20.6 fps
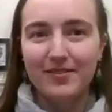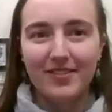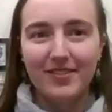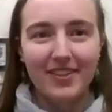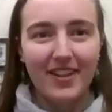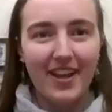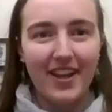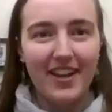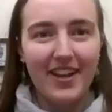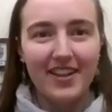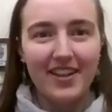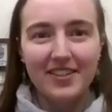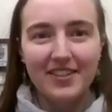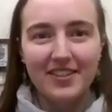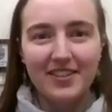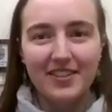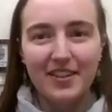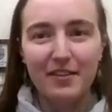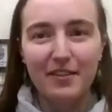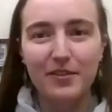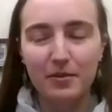liking the
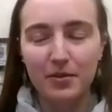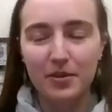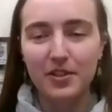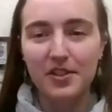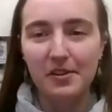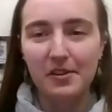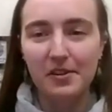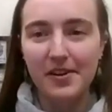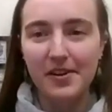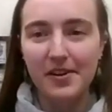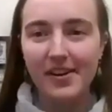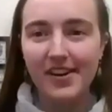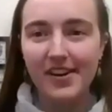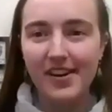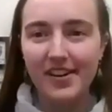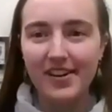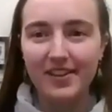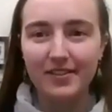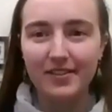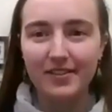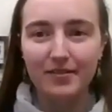stuff that we're doing
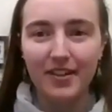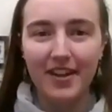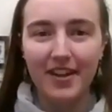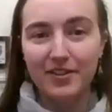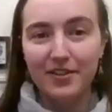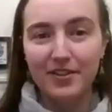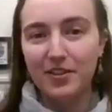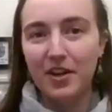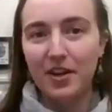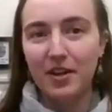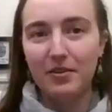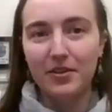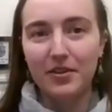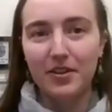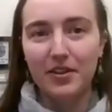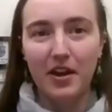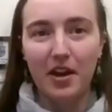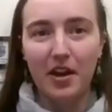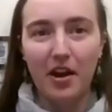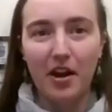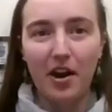here, let us know in the
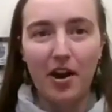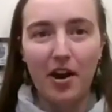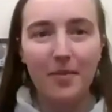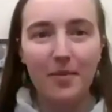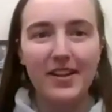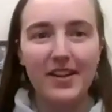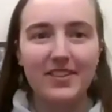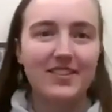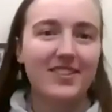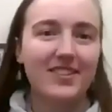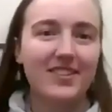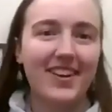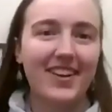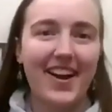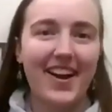comments.